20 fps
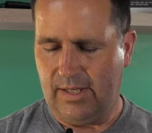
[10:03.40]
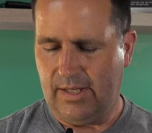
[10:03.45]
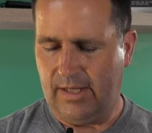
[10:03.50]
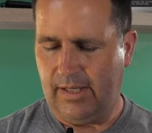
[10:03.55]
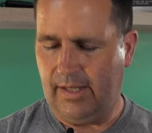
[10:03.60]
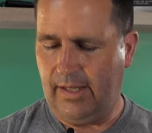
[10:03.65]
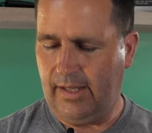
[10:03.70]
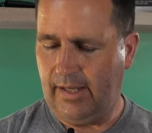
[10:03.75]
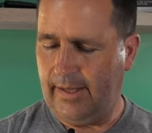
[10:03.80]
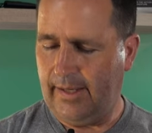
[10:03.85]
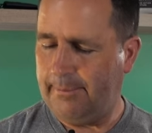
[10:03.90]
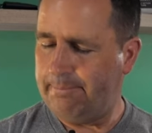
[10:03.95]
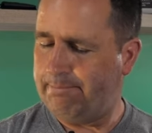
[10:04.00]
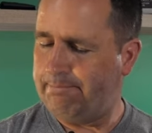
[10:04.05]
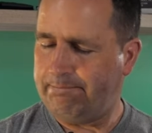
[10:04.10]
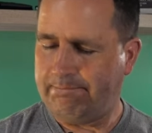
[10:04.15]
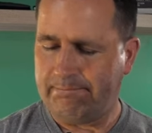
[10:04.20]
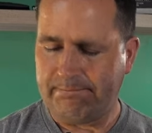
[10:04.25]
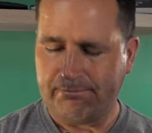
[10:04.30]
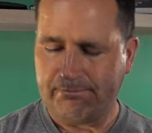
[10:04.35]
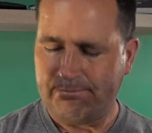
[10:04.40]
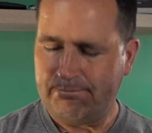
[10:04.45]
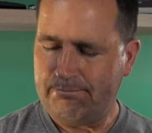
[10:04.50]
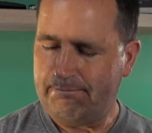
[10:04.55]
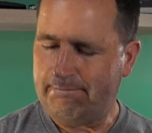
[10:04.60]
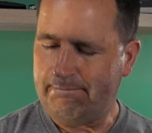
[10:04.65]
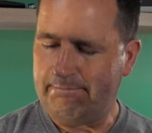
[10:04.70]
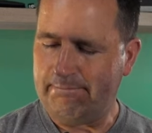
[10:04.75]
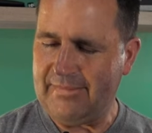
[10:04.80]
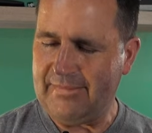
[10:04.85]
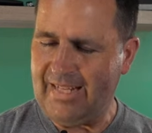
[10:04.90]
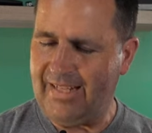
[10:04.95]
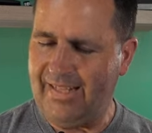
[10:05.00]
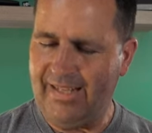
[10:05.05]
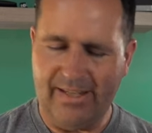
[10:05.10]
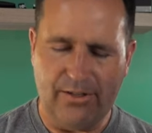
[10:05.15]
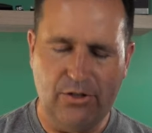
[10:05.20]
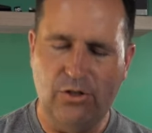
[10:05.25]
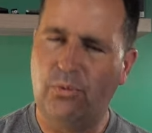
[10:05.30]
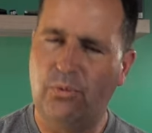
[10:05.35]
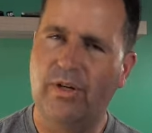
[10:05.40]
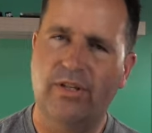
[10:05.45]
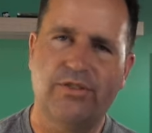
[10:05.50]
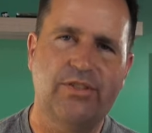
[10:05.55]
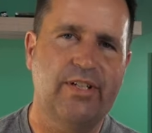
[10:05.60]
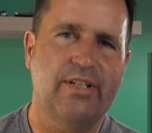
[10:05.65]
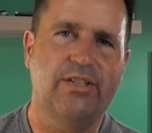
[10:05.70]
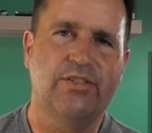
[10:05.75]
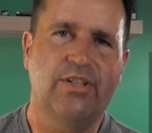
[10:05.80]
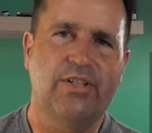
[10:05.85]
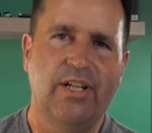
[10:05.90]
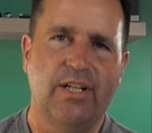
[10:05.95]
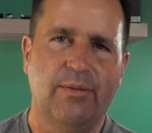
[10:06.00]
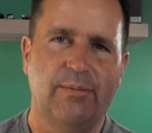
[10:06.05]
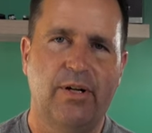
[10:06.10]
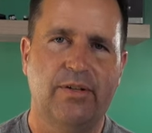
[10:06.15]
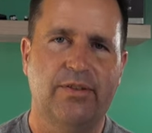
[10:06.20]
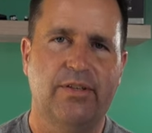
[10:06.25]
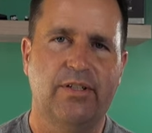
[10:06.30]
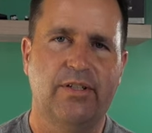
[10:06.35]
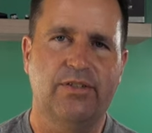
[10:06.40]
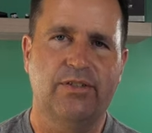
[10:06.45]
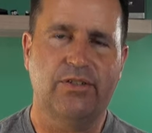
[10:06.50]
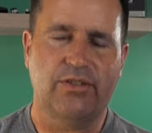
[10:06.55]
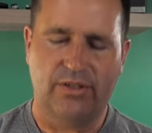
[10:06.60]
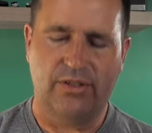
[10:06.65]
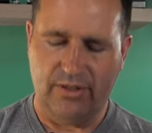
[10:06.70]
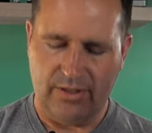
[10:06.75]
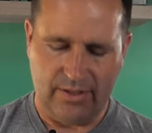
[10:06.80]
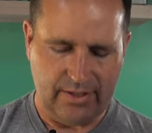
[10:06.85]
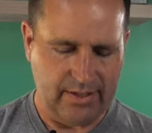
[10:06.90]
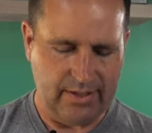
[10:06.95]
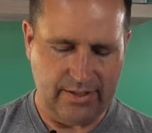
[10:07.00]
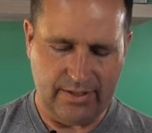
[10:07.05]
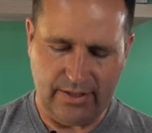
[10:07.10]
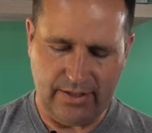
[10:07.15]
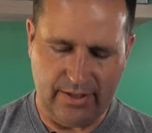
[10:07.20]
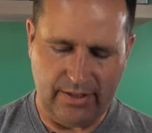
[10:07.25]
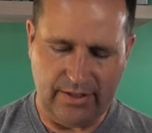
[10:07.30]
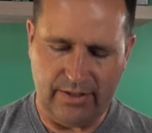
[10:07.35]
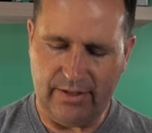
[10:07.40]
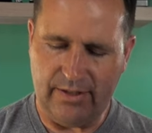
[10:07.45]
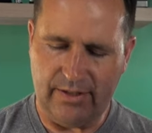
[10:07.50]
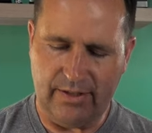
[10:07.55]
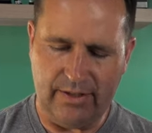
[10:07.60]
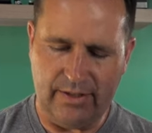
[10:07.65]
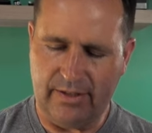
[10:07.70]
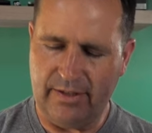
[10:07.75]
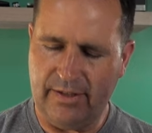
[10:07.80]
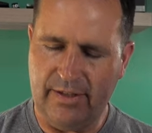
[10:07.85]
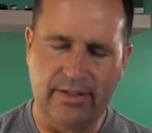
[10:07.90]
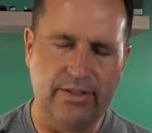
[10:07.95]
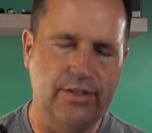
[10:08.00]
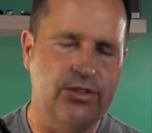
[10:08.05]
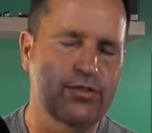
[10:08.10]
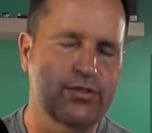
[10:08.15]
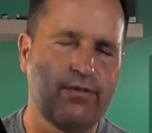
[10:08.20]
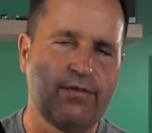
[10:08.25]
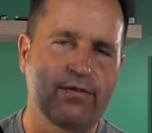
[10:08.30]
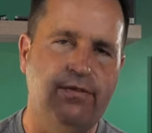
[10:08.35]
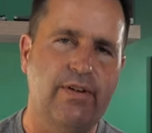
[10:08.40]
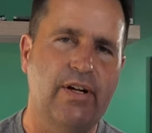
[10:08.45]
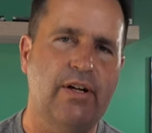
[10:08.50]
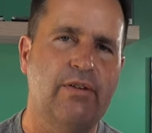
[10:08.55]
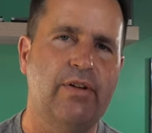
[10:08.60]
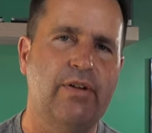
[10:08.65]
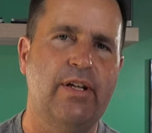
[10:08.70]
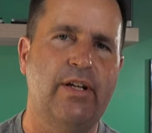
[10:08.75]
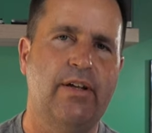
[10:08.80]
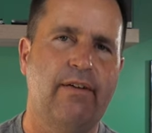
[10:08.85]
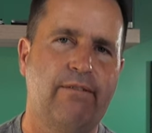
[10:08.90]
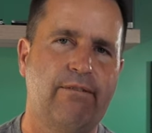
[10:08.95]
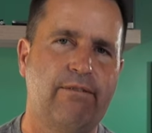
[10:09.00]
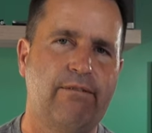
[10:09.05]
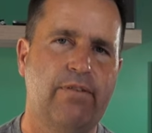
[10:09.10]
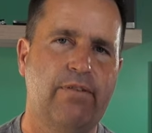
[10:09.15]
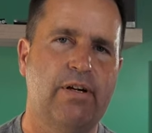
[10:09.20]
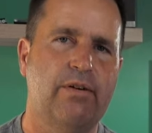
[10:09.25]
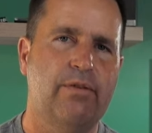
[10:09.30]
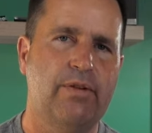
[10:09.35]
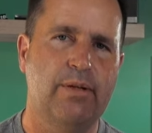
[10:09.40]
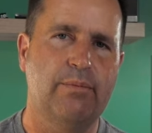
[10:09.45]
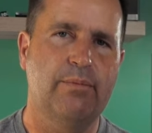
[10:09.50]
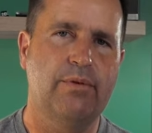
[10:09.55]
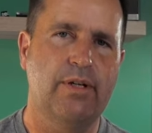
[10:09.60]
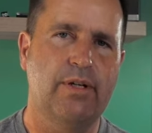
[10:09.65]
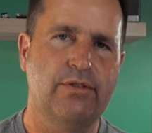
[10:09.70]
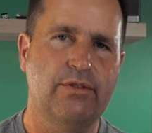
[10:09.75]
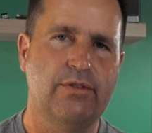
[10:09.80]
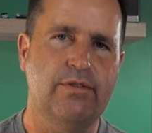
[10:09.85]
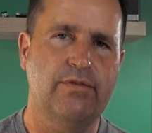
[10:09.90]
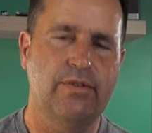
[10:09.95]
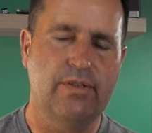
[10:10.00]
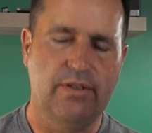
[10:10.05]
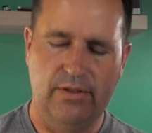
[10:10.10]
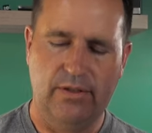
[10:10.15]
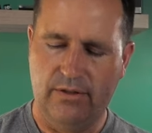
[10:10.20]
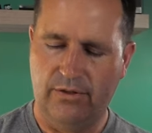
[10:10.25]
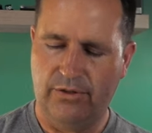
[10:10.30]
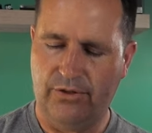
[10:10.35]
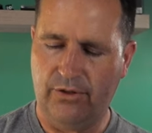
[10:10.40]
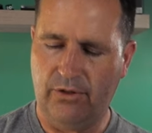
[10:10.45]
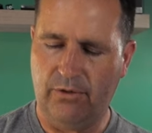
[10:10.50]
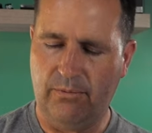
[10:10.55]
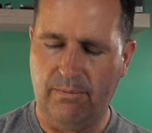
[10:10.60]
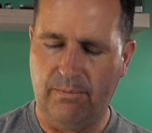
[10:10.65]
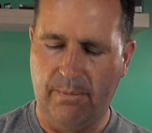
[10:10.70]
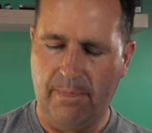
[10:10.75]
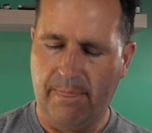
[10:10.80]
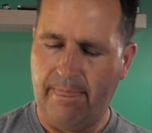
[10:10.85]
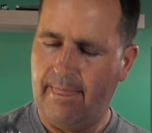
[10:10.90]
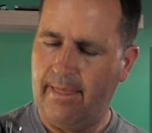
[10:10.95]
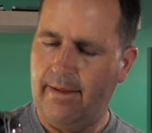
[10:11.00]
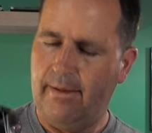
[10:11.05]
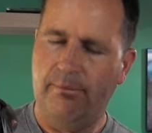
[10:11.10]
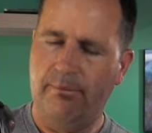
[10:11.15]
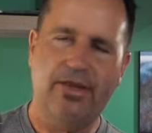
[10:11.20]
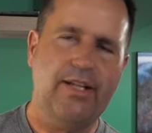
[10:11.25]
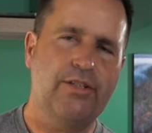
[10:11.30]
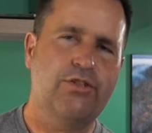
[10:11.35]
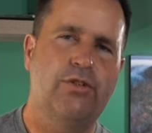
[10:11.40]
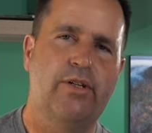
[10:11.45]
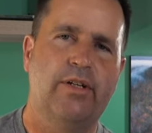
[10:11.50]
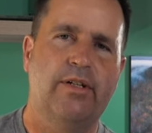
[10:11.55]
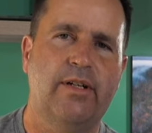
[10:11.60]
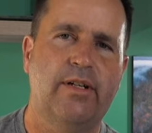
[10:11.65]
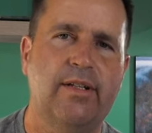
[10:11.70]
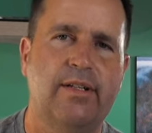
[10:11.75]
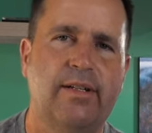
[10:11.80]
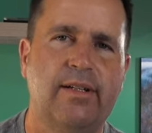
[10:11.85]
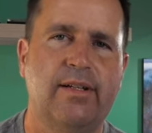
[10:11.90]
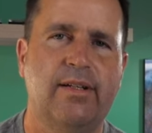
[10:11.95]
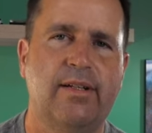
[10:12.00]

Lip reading: I don't know what else I can say about this. It is very, very impressive. So, but that's all I got.